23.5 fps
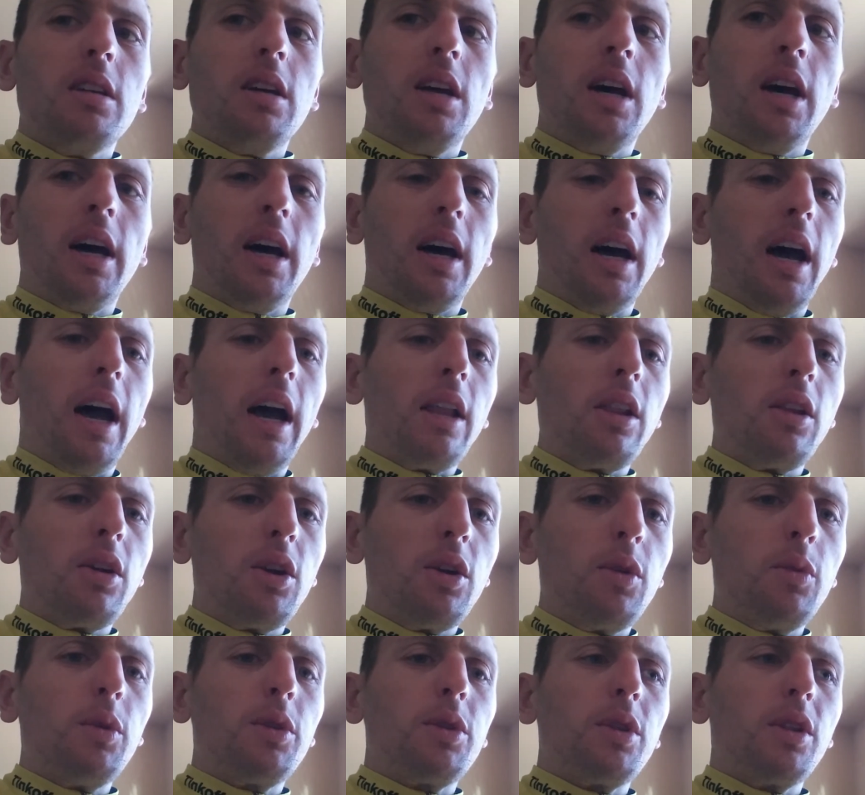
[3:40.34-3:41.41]
I
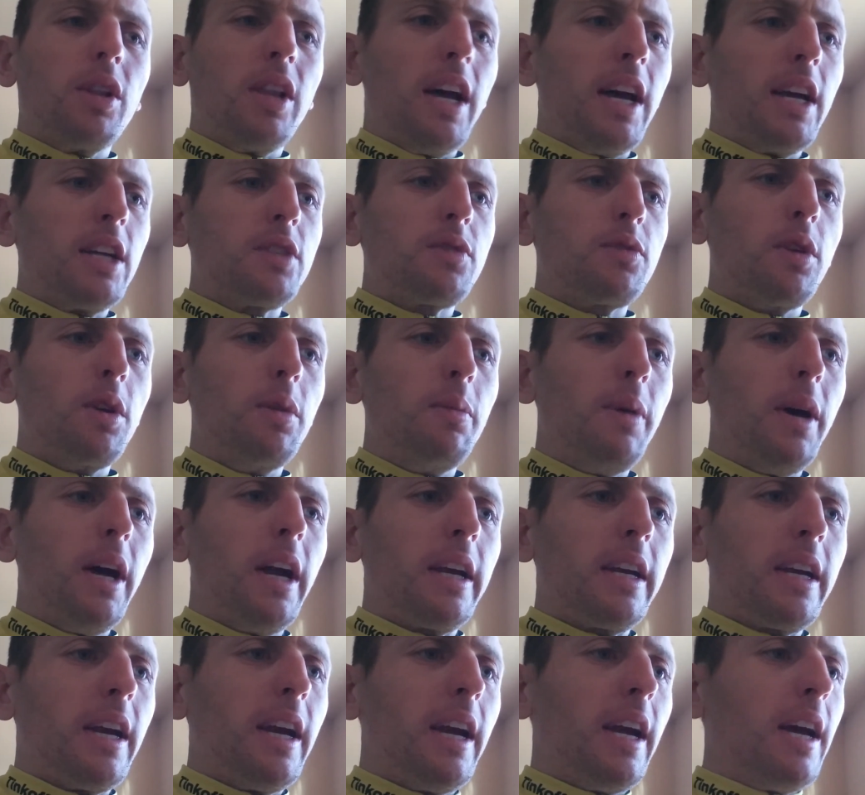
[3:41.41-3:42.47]
learned with the last road
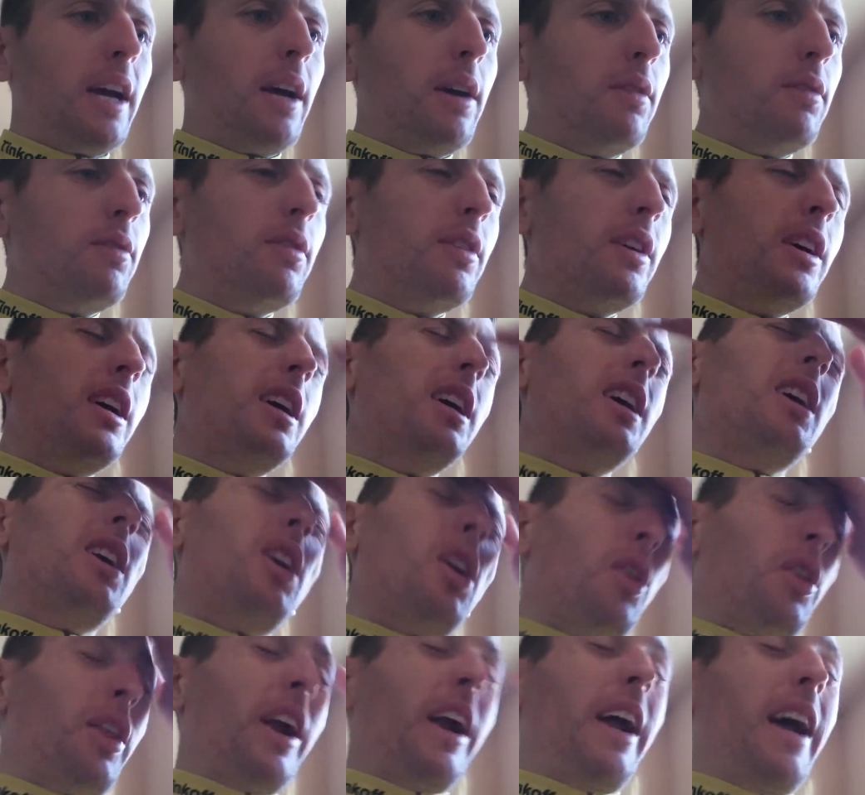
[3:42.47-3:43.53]
bike I had,
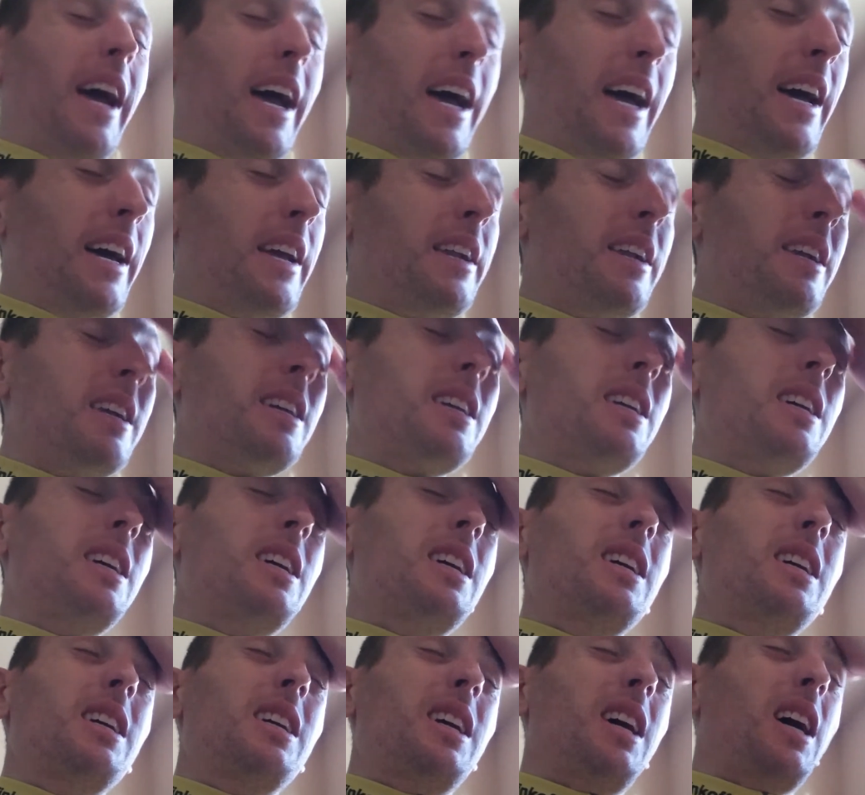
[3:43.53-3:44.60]
put
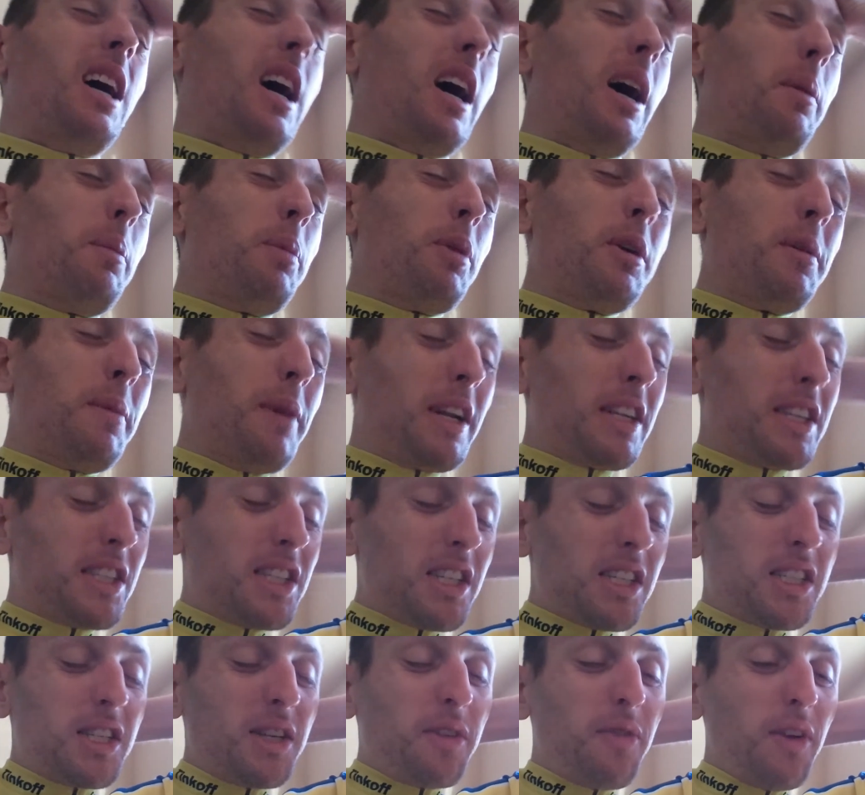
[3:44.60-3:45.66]
about
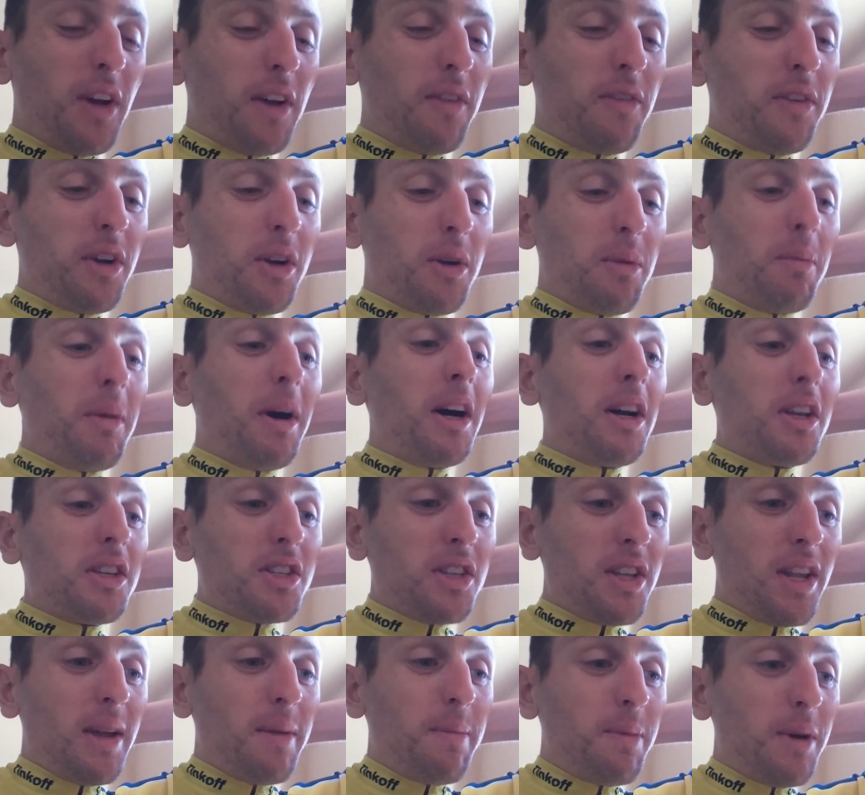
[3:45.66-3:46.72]
6,500
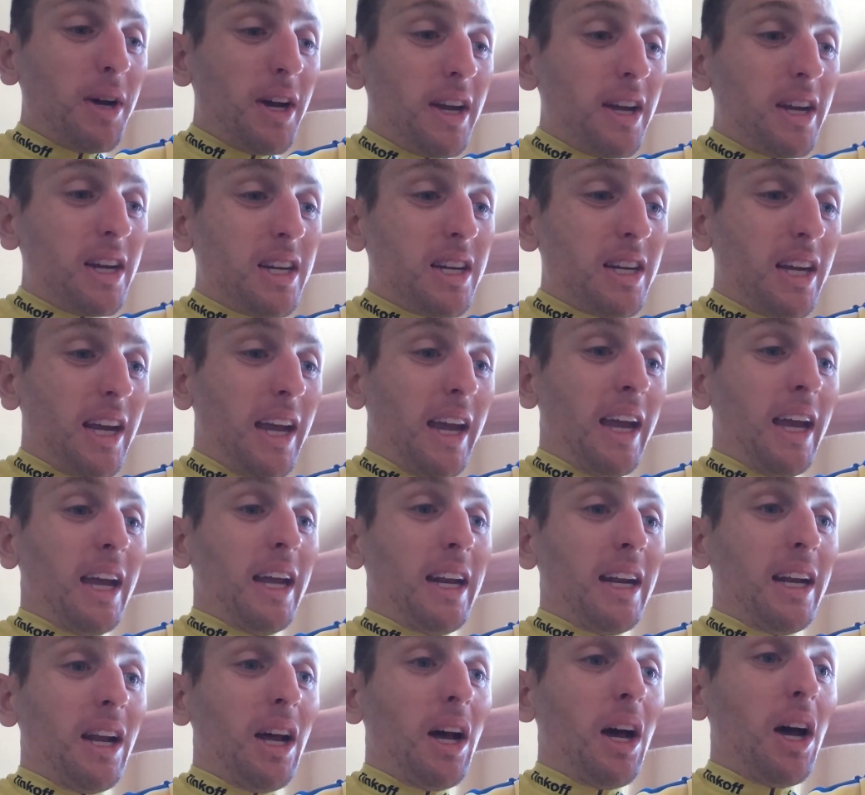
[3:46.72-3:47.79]
miles on that bike,
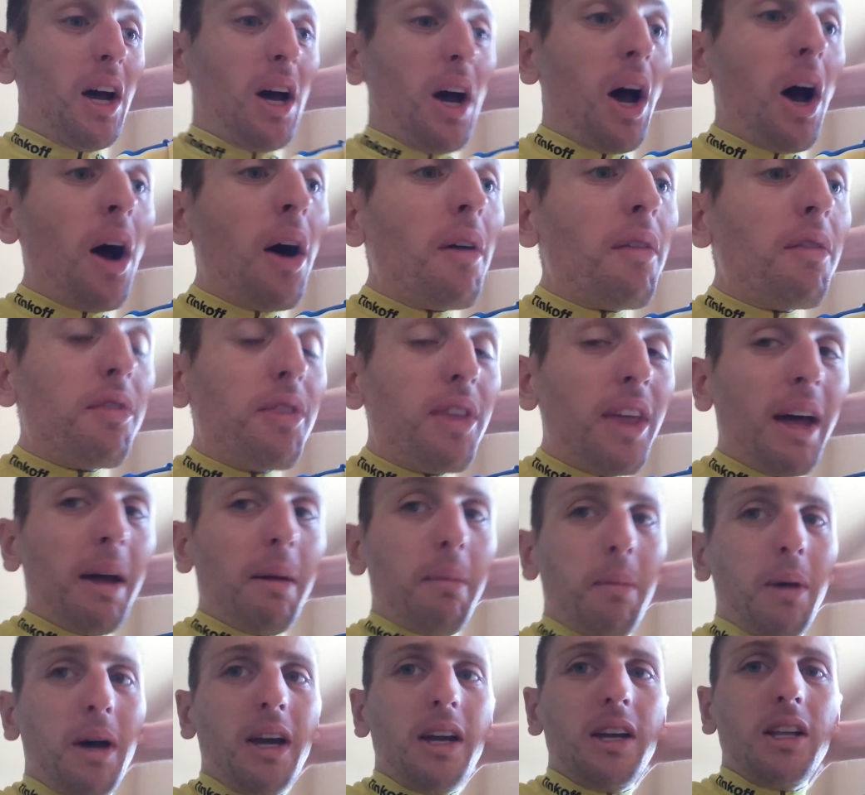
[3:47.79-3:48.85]
and of
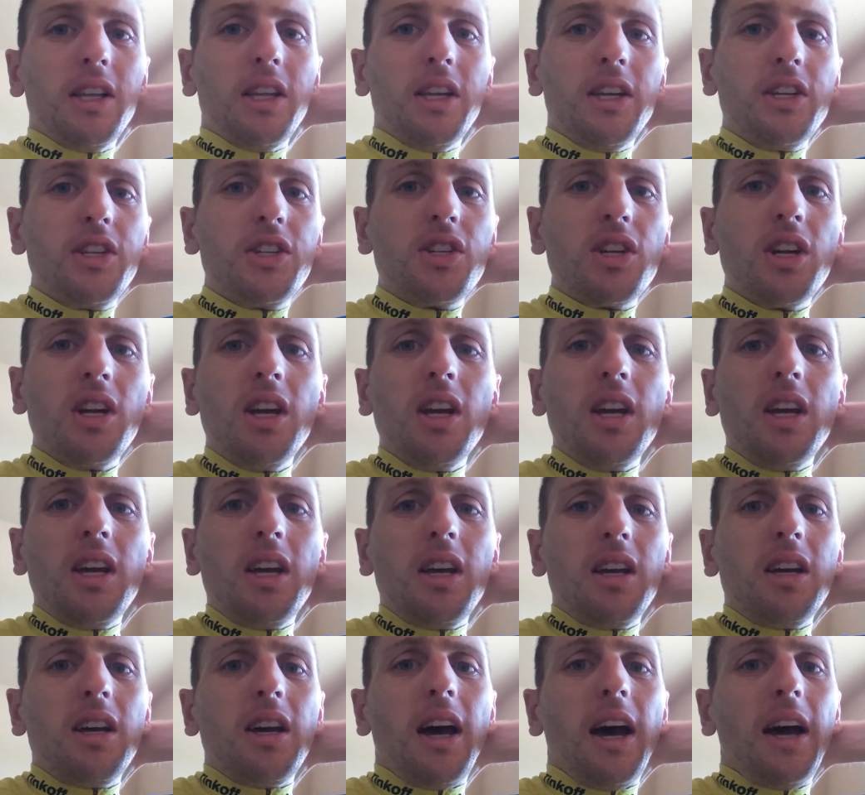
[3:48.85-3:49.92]
that mileage,
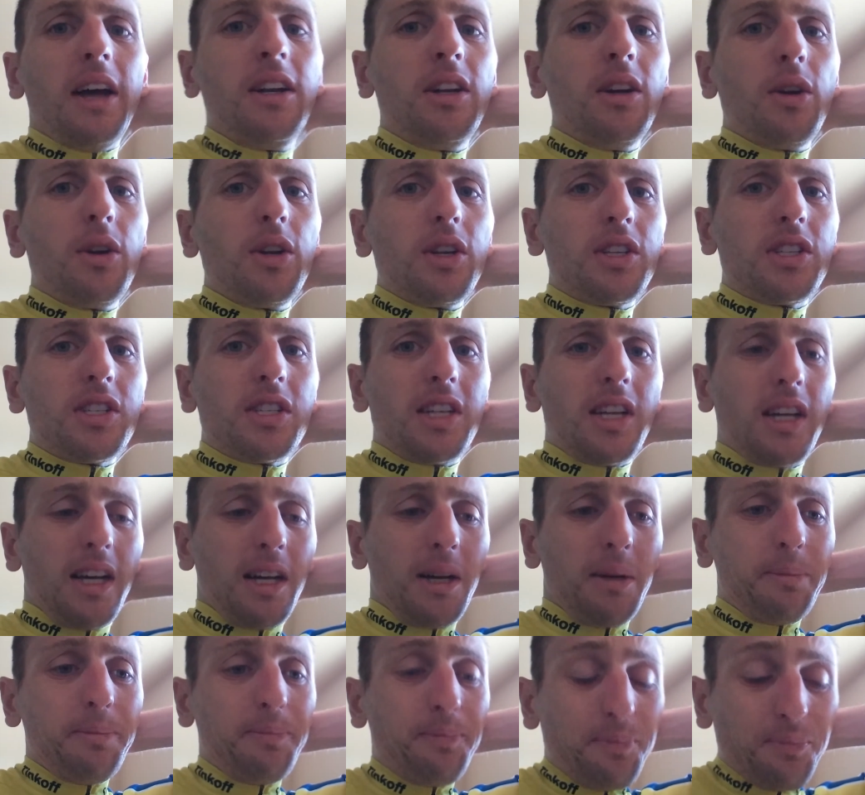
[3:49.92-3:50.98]
I noticed,
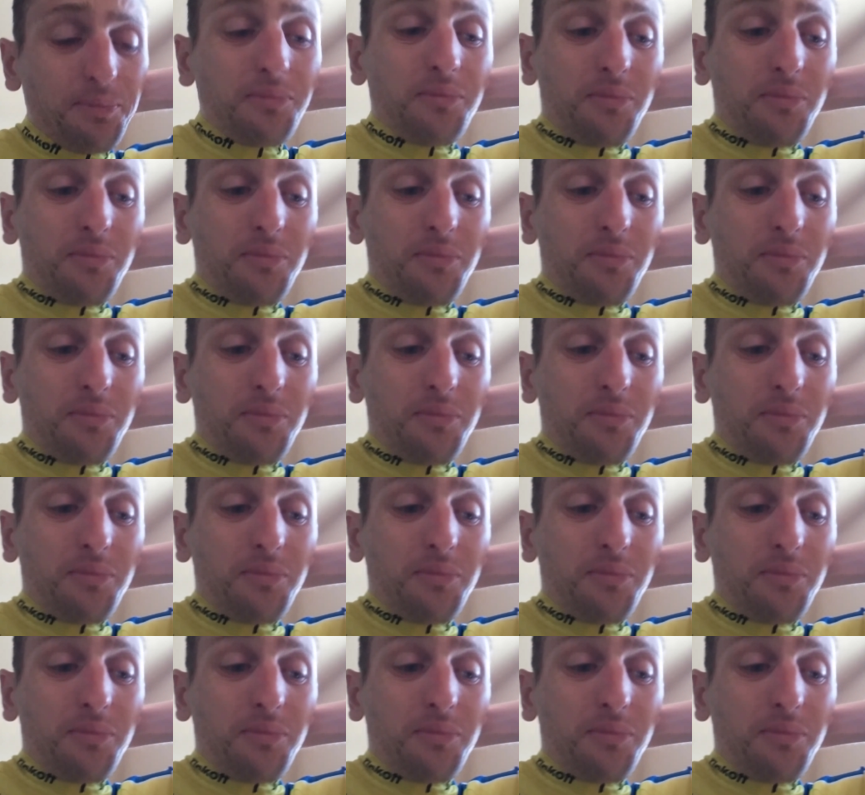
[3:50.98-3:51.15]
when